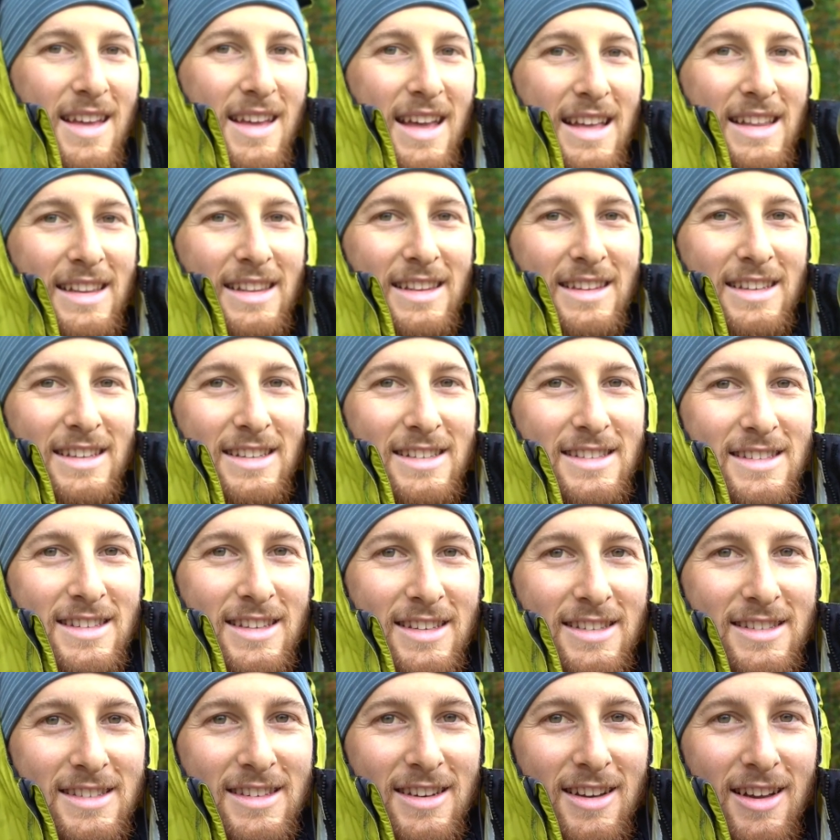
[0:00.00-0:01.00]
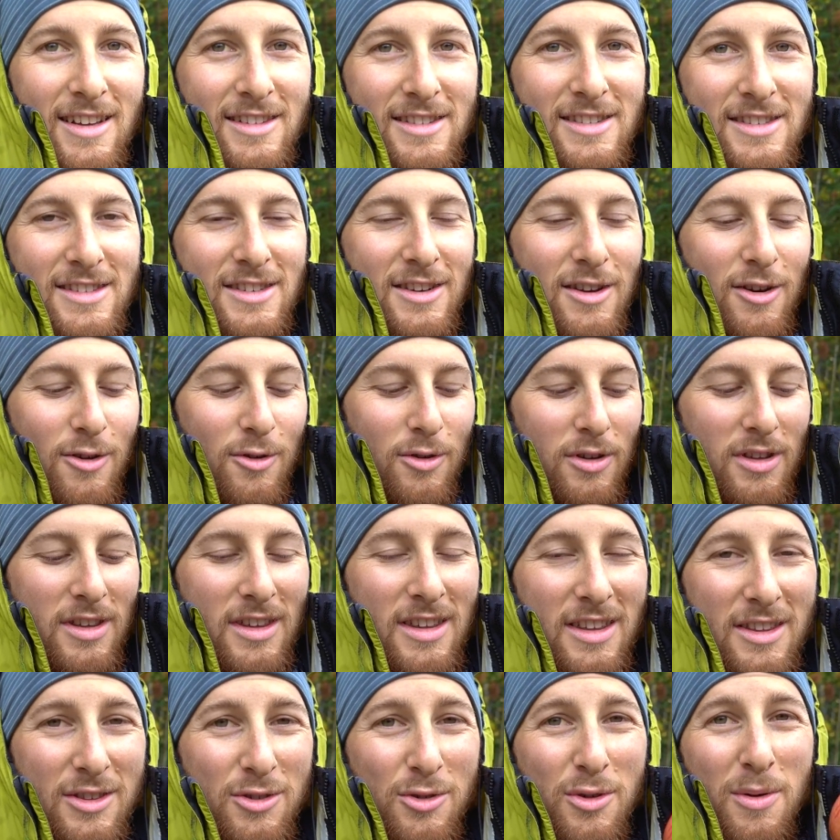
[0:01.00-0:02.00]
At least it's not snowing.
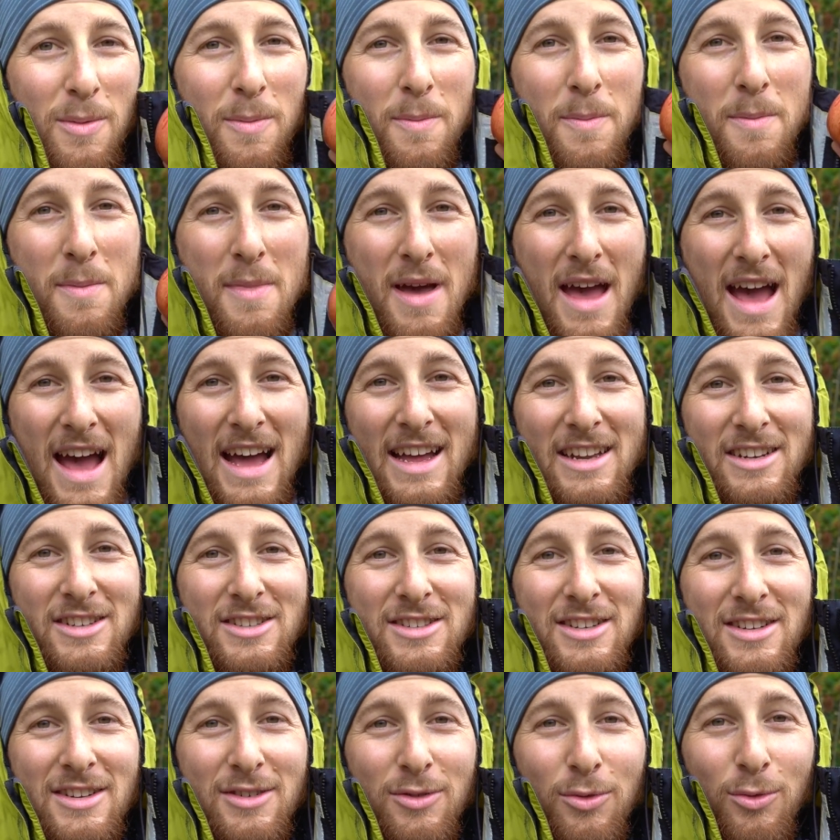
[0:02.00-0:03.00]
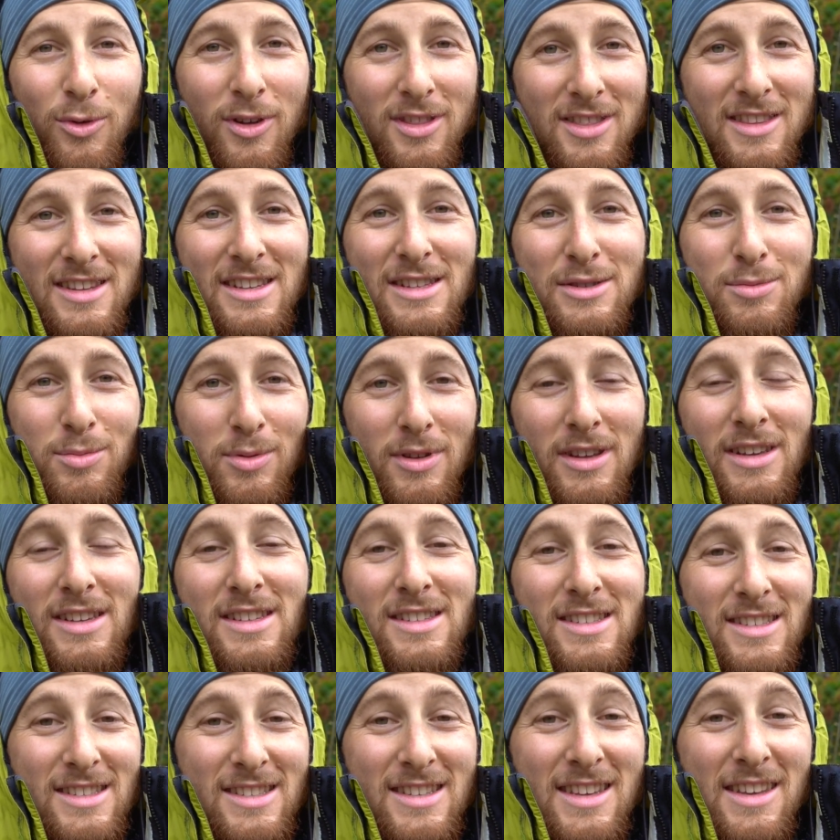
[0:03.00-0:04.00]
Can you imagine what this
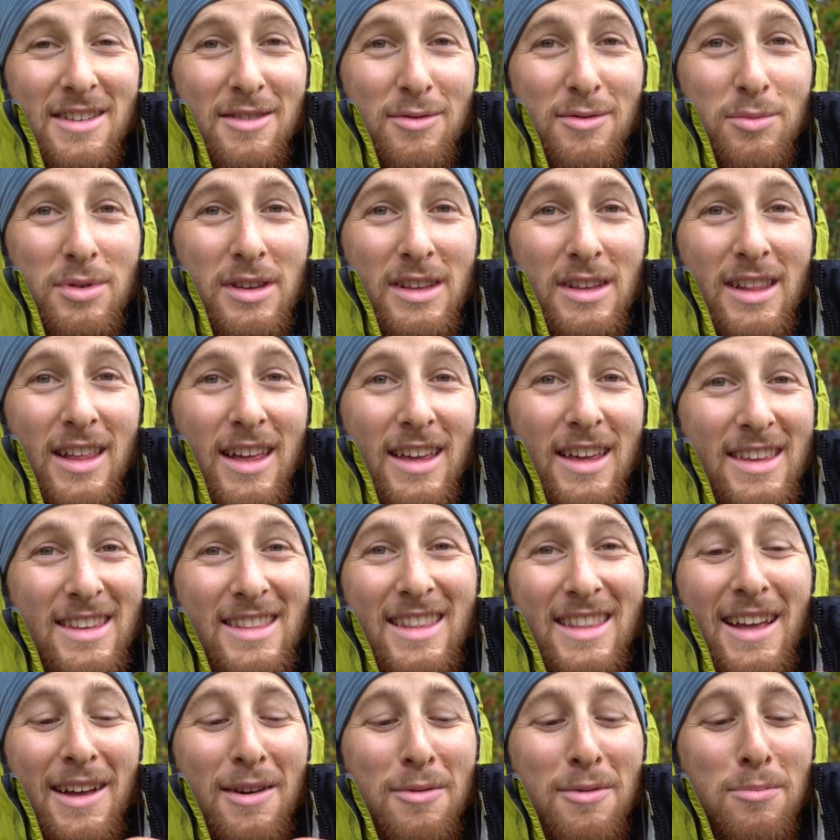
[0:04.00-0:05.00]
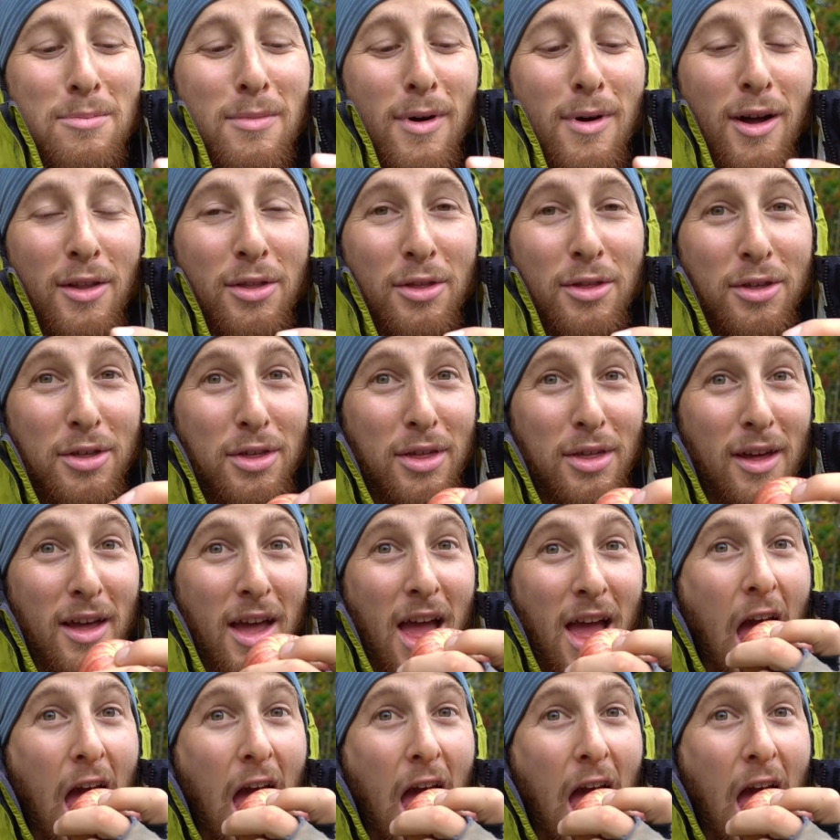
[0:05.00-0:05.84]
place is gonna be like in like a month?